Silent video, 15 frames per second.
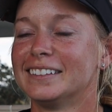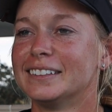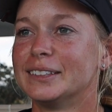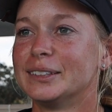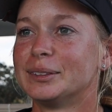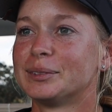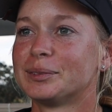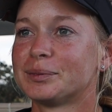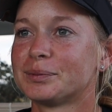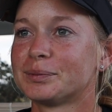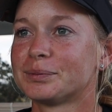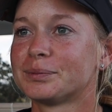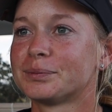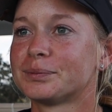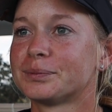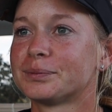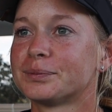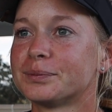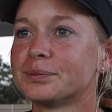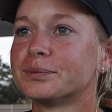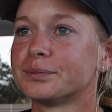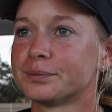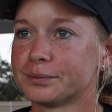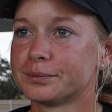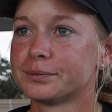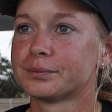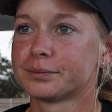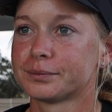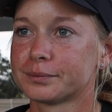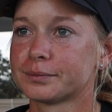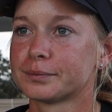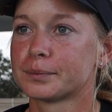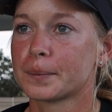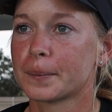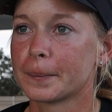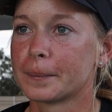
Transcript: You're halfway through week one completed,